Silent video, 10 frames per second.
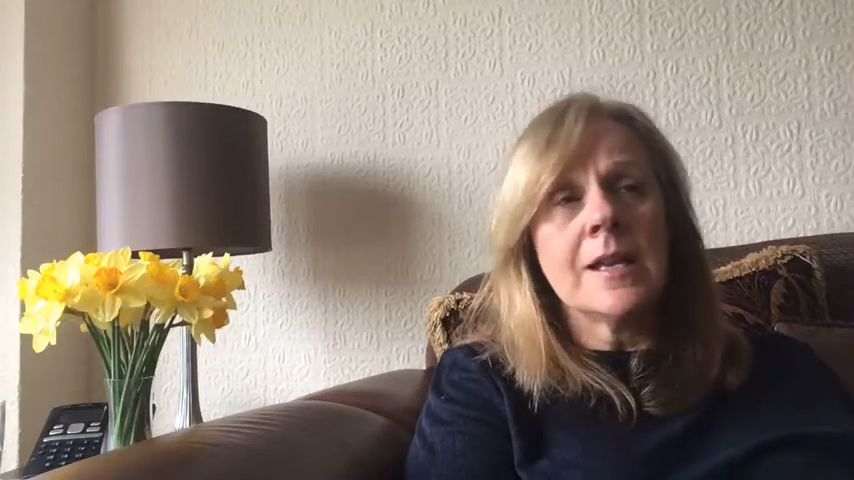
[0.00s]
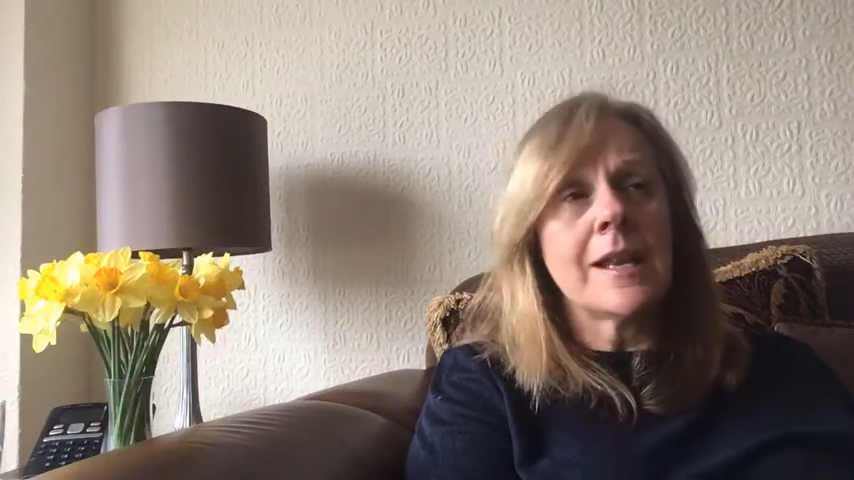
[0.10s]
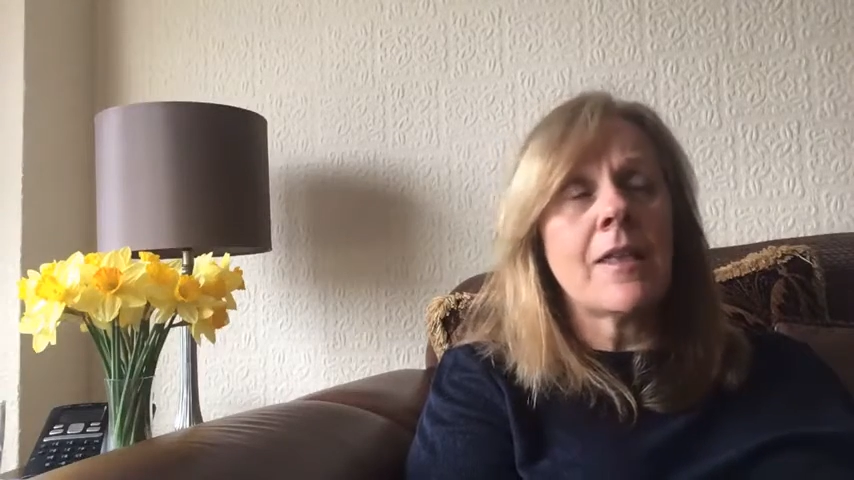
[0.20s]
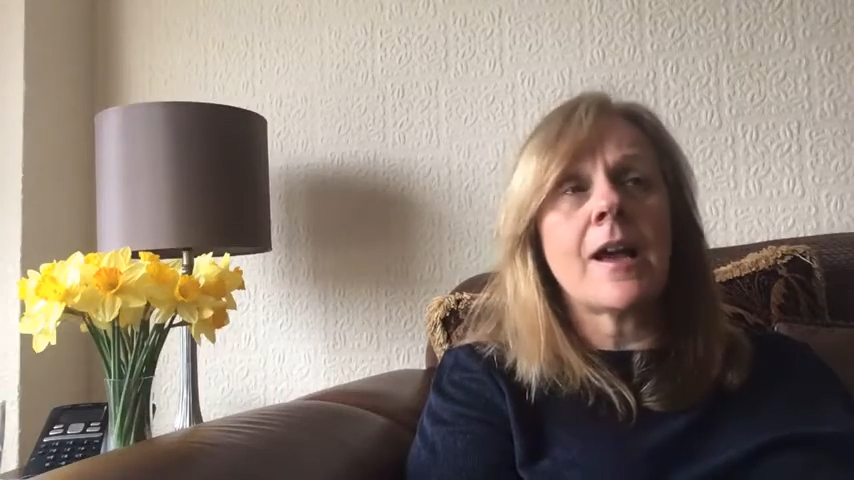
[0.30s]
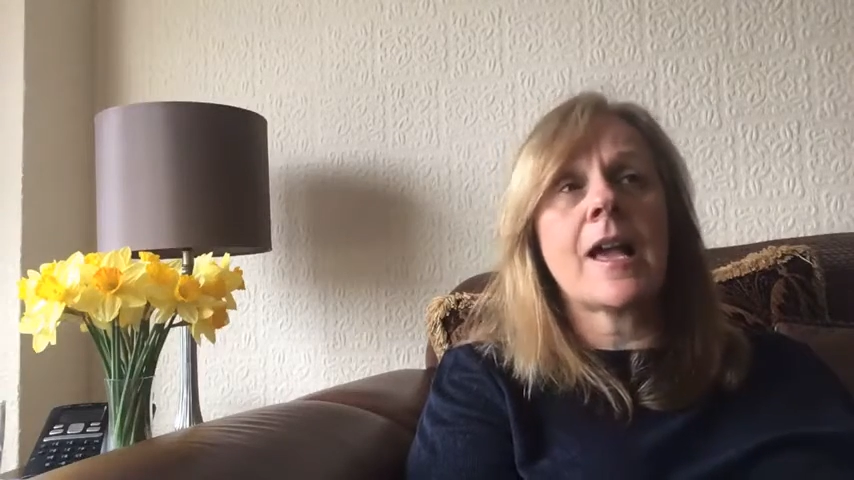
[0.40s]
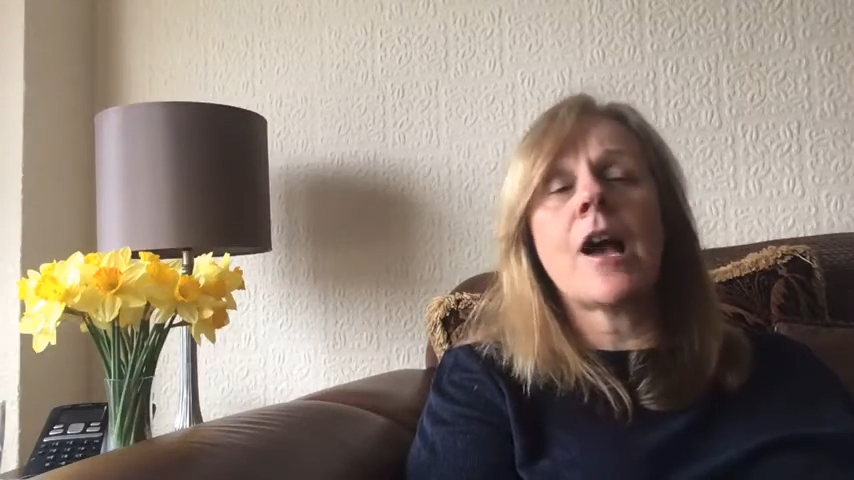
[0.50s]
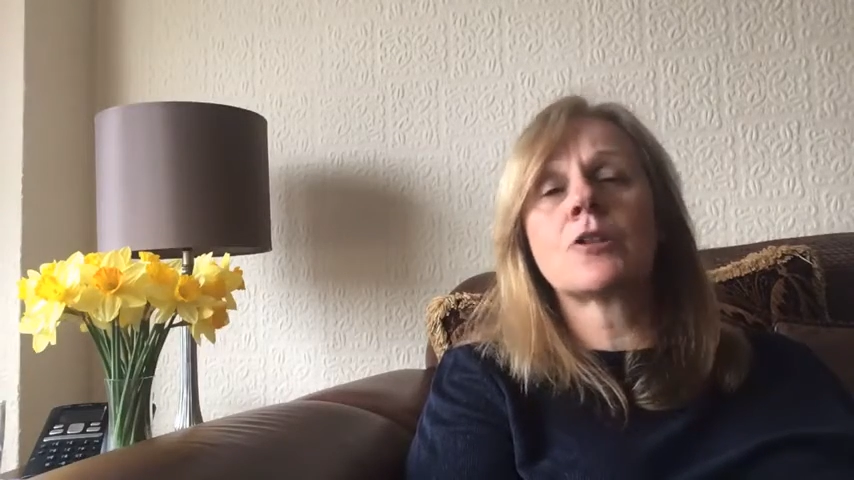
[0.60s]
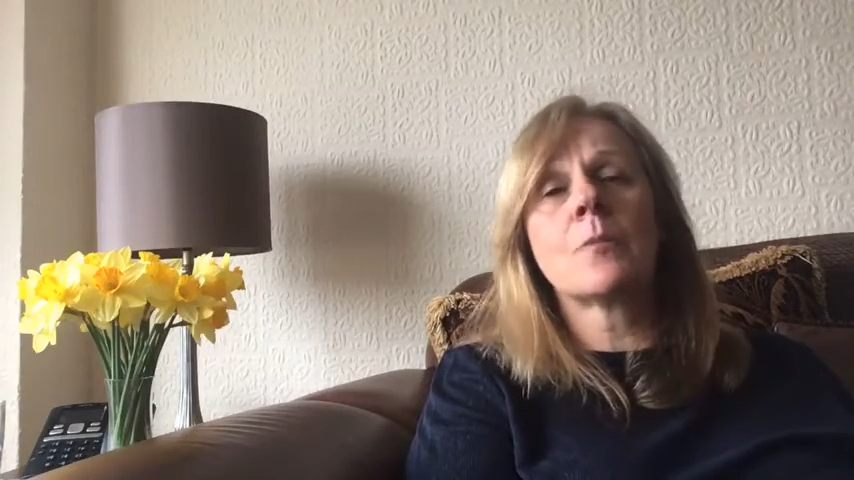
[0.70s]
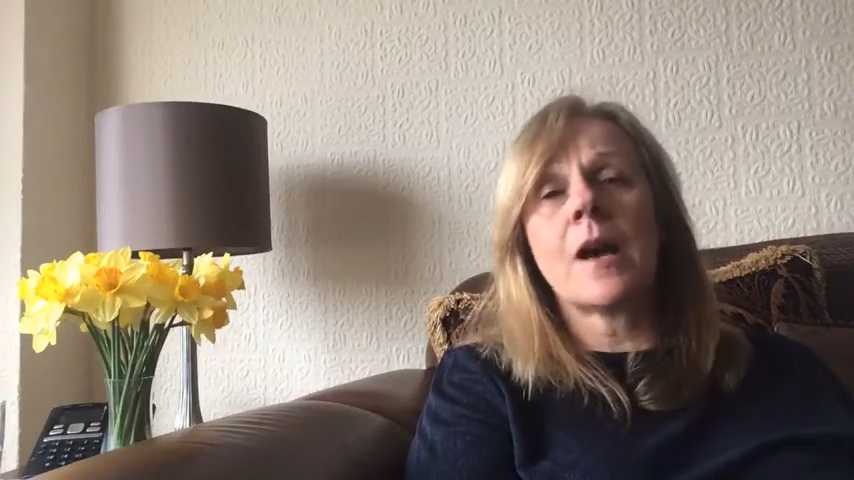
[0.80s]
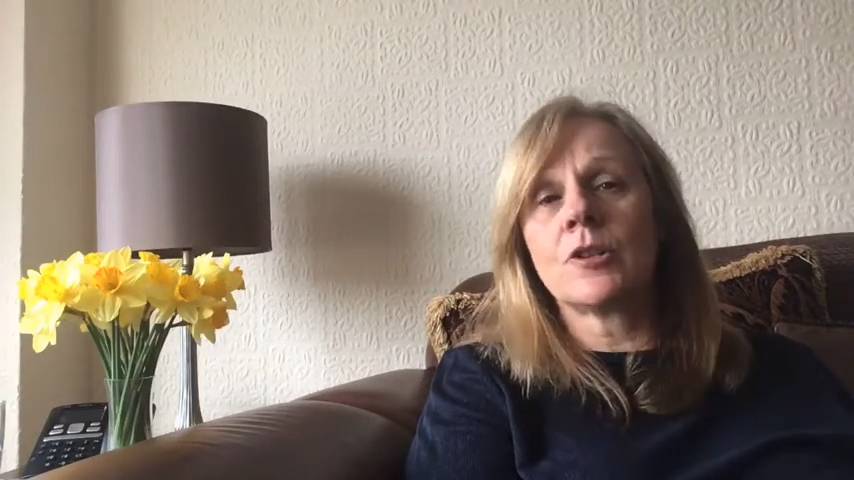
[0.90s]
Now that
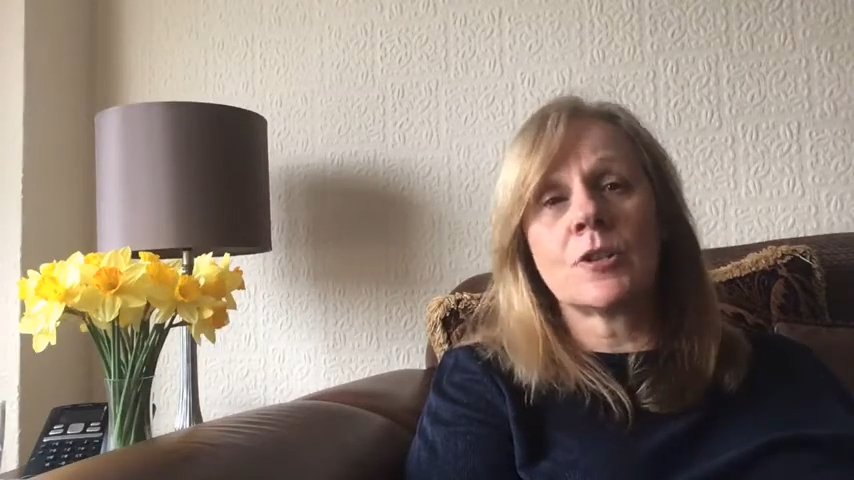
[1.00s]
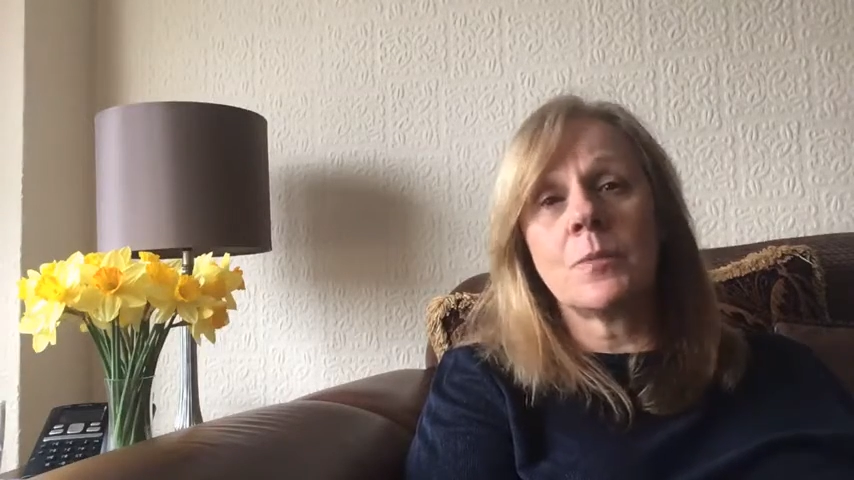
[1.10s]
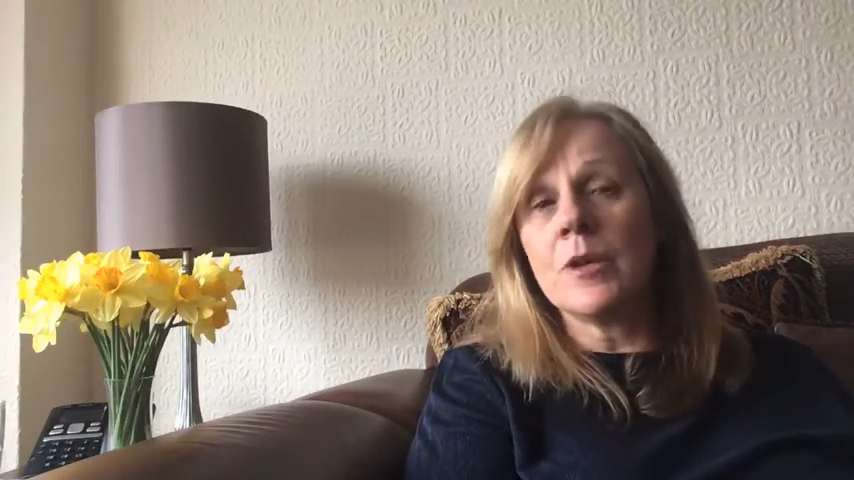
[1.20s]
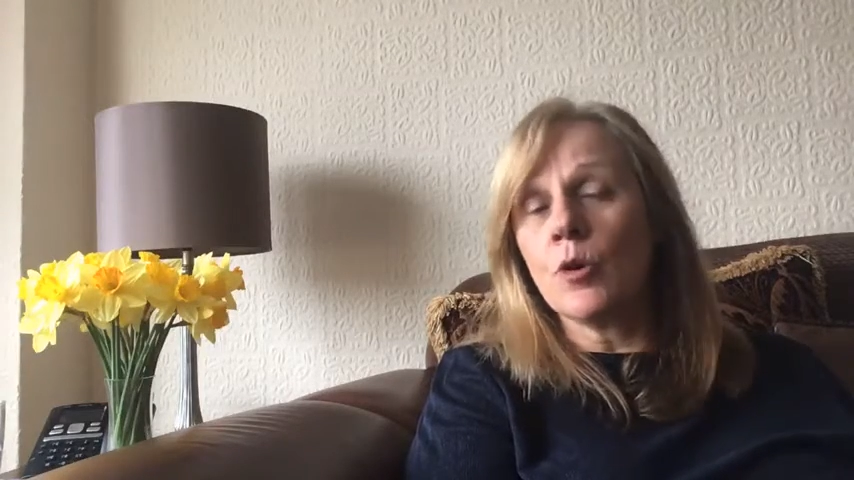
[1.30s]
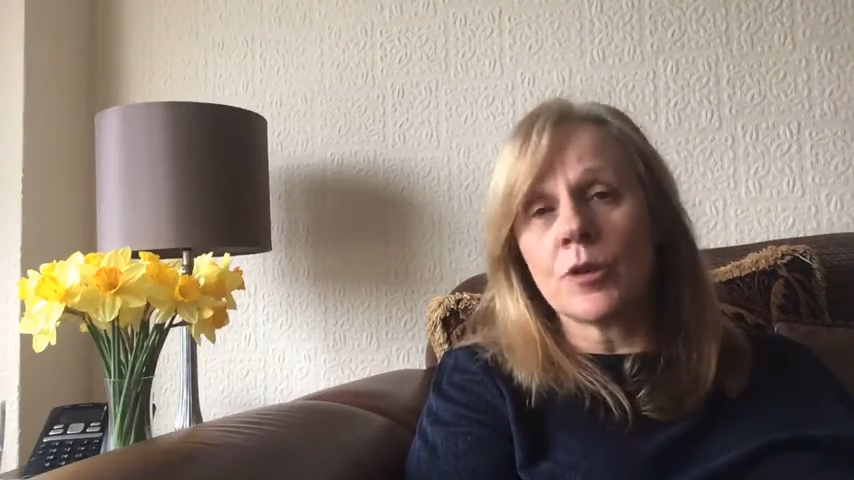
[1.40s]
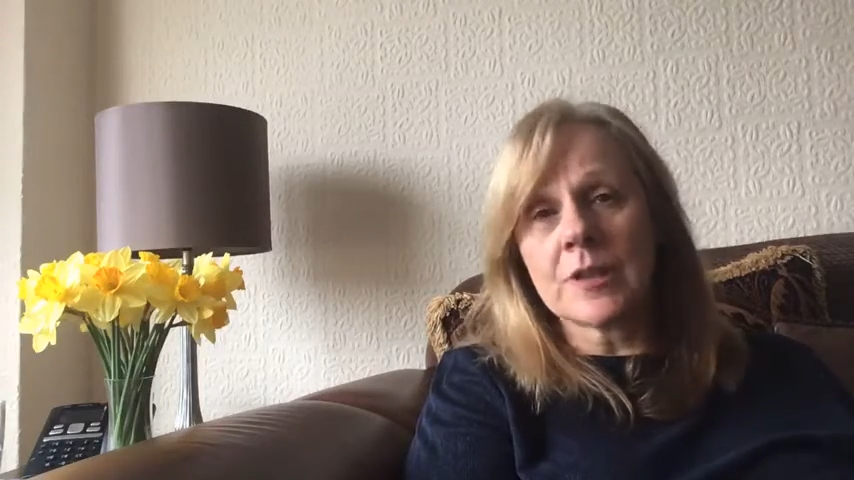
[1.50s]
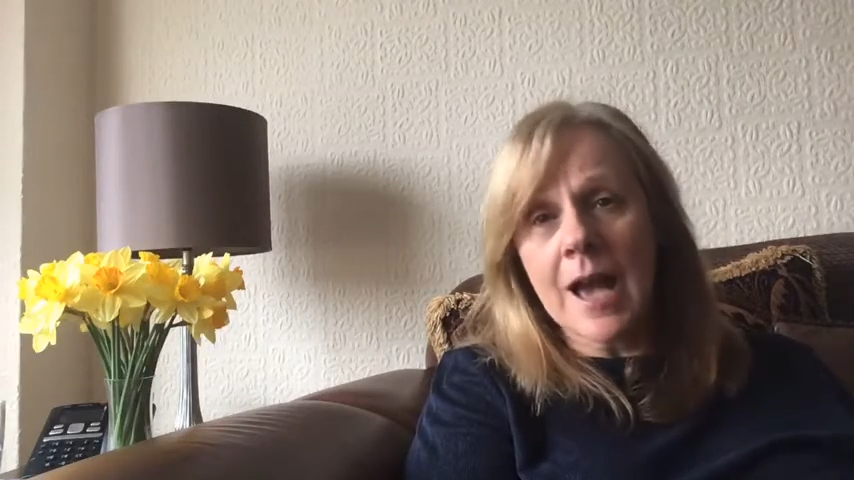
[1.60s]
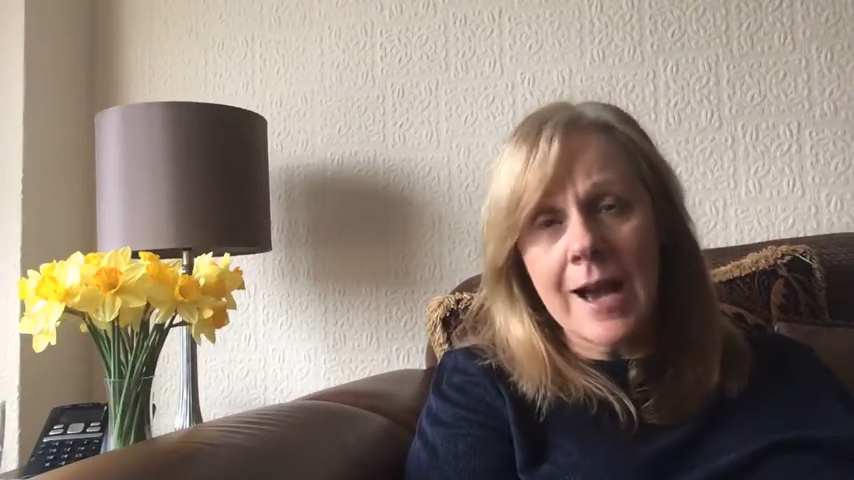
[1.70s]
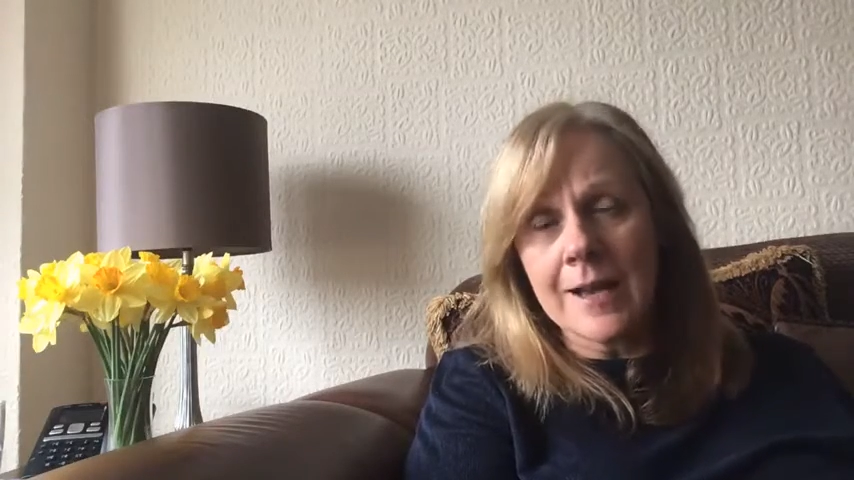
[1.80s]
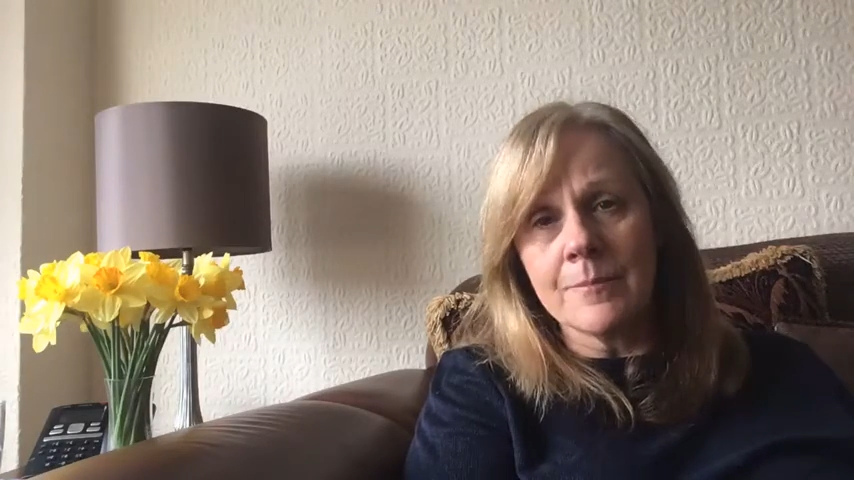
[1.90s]
cash might just be your
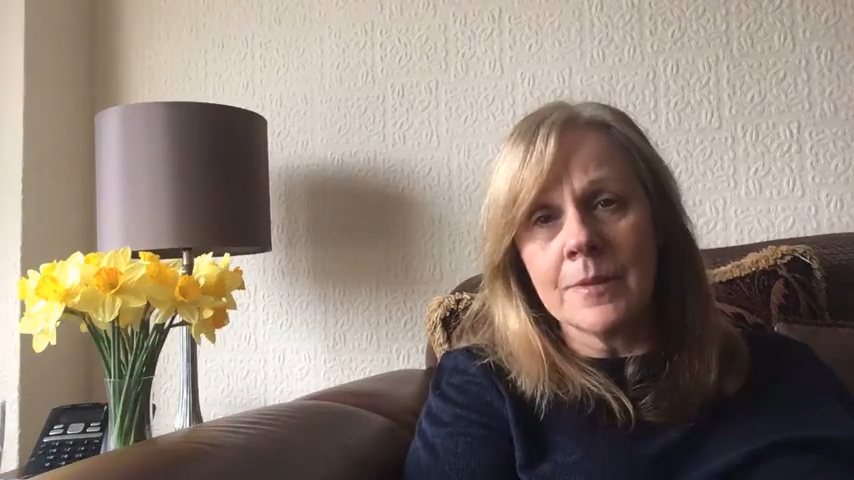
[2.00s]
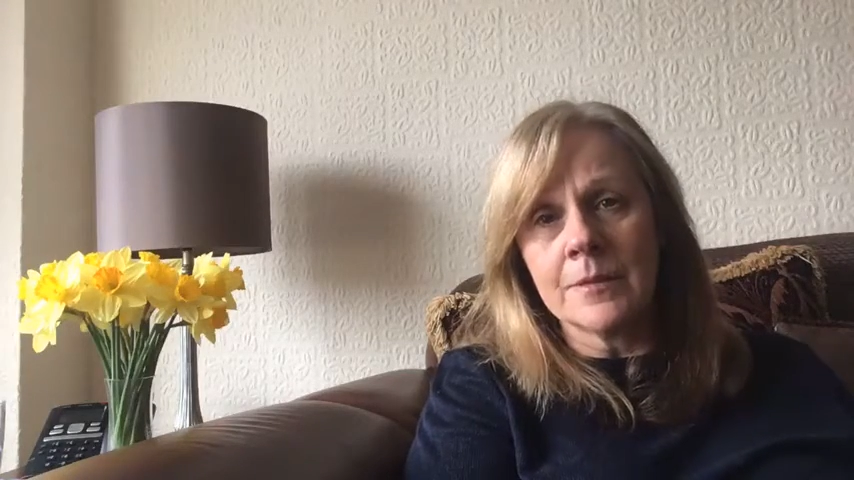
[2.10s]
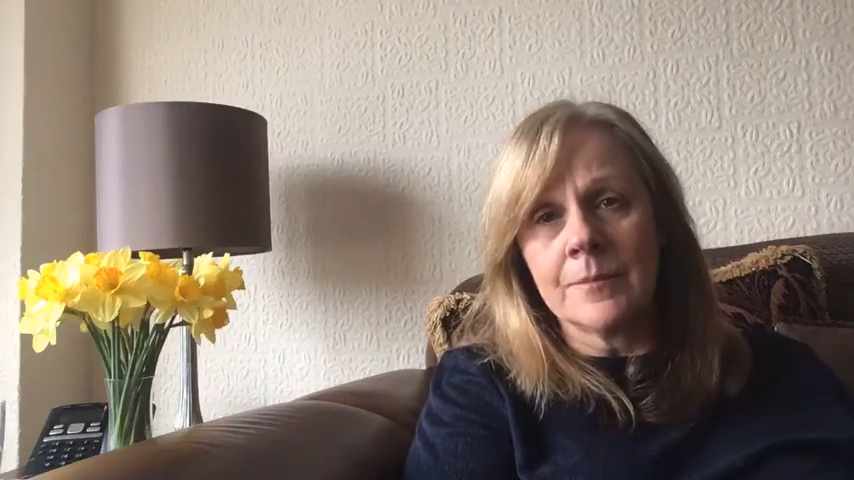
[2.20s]
time,